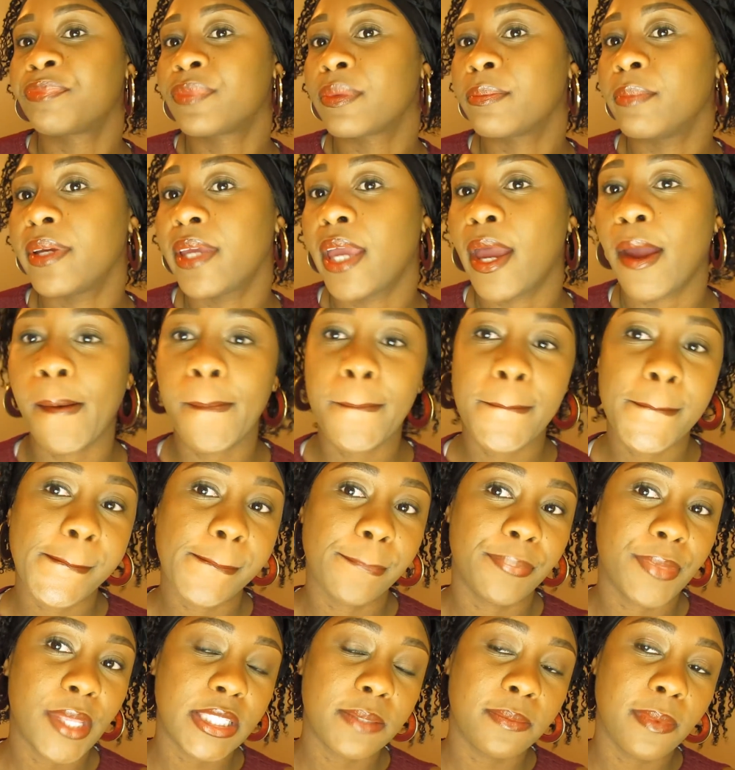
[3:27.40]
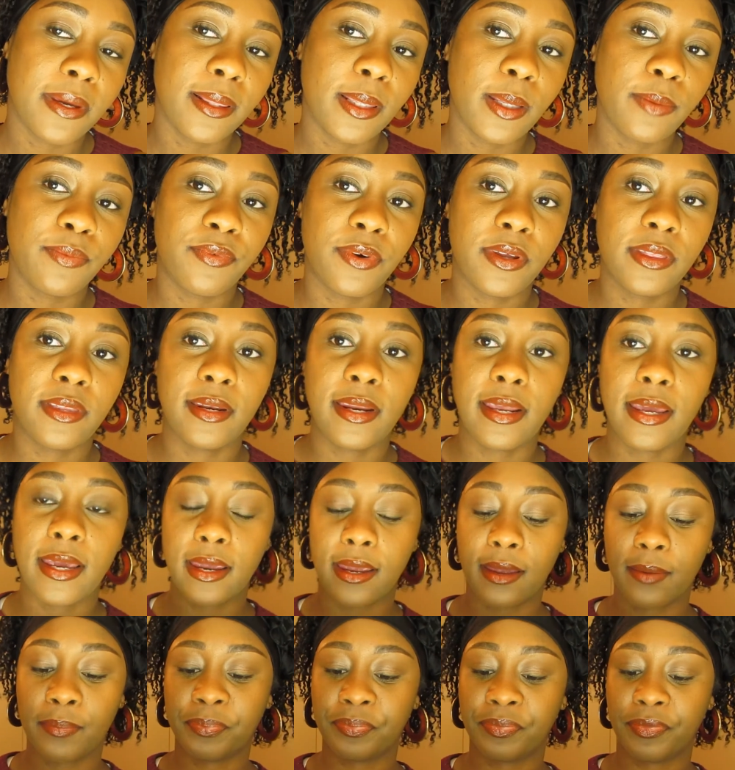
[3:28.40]
But yeah, that's my lip for the
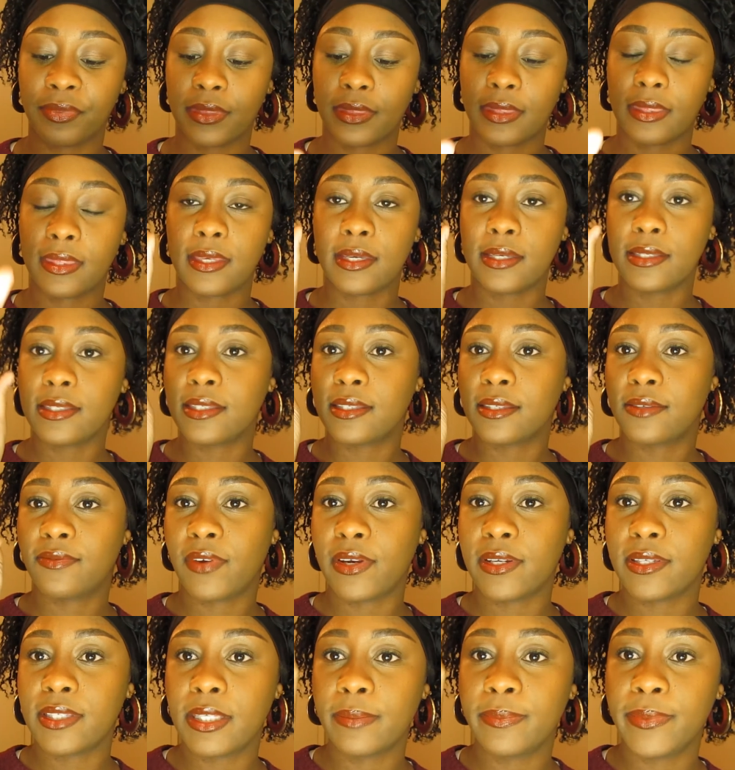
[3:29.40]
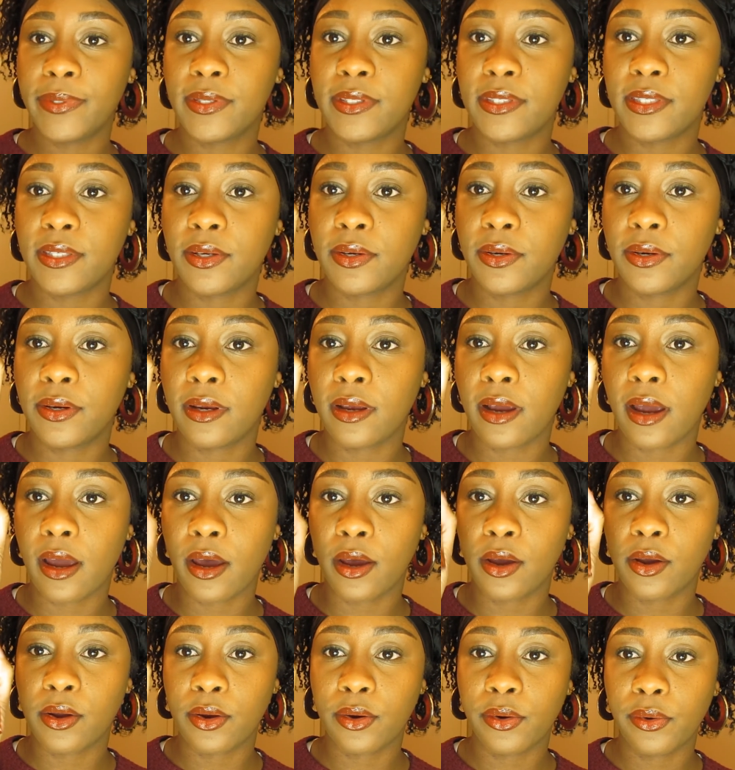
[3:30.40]
day. This Fenty Beauty
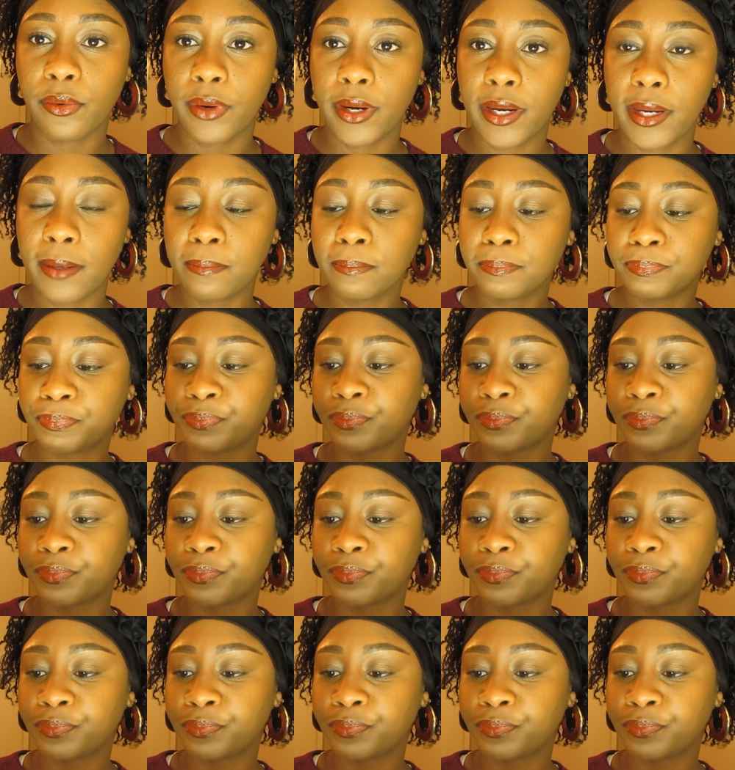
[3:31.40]
cream